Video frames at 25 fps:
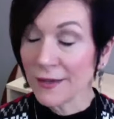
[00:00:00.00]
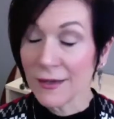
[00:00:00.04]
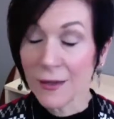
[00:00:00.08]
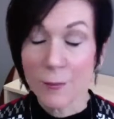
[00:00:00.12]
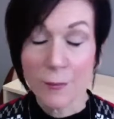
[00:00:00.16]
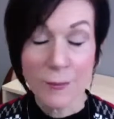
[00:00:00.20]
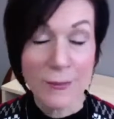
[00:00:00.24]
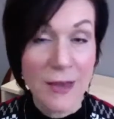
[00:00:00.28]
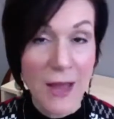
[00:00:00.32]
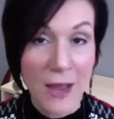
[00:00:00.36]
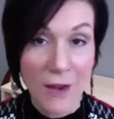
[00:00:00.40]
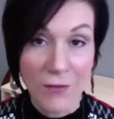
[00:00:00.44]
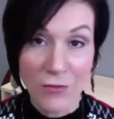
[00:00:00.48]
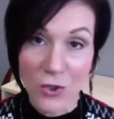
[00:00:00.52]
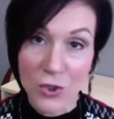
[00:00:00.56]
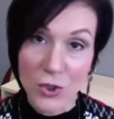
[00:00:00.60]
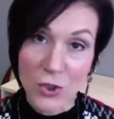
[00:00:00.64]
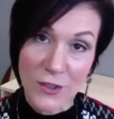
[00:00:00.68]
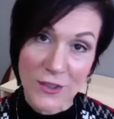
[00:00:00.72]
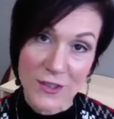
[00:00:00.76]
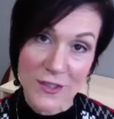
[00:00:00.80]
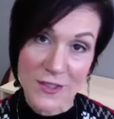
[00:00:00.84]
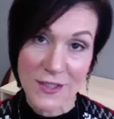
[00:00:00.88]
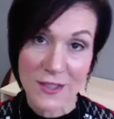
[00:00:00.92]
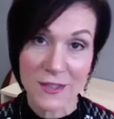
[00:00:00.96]
I'm never
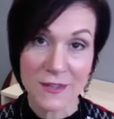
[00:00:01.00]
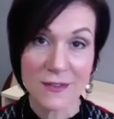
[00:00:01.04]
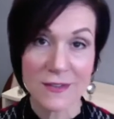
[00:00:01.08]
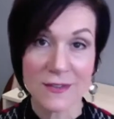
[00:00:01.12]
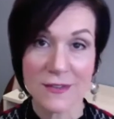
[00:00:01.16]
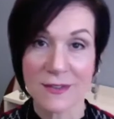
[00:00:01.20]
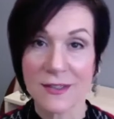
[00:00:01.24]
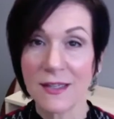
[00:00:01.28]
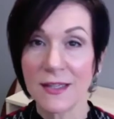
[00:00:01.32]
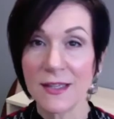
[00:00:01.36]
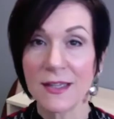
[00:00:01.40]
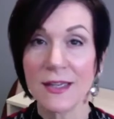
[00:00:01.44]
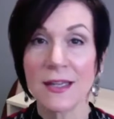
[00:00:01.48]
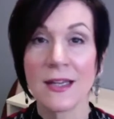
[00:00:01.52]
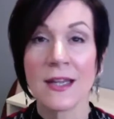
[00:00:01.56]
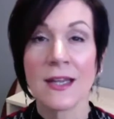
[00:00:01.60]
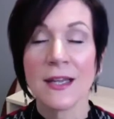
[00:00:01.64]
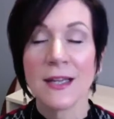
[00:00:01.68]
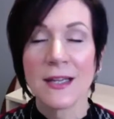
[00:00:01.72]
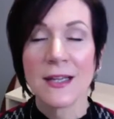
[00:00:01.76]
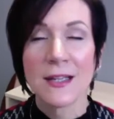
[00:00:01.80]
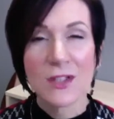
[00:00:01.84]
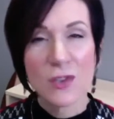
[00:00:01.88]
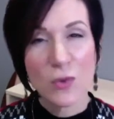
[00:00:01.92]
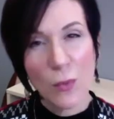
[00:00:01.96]
going to succeed.
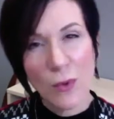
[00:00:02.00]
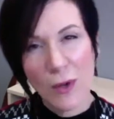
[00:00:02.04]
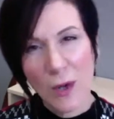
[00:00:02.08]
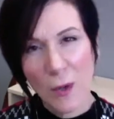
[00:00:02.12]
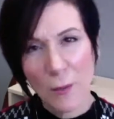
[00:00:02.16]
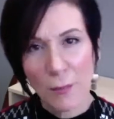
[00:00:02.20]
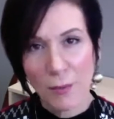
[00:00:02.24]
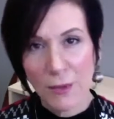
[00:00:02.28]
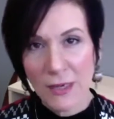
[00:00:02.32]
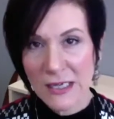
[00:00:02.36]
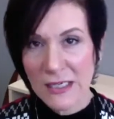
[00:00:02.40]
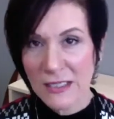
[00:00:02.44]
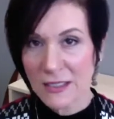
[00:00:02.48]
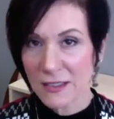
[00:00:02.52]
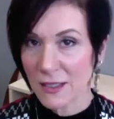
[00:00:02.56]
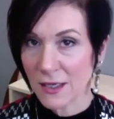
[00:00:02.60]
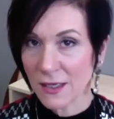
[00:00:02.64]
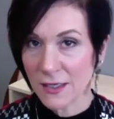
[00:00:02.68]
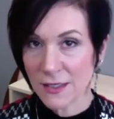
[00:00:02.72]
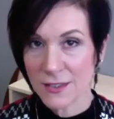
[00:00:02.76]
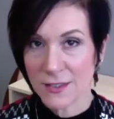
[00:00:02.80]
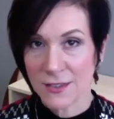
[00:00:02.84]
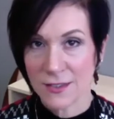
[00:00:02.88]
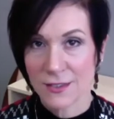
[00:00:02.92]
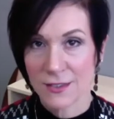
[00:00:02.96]
It's what our brain
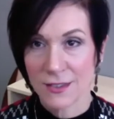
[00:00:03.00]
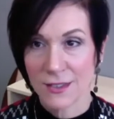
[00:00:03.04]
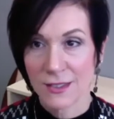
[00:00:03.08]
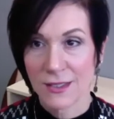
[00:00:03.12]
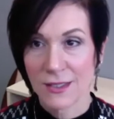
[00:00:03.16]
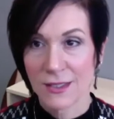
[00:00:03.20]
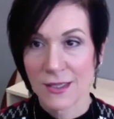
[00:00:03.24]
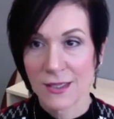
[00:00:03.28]
does.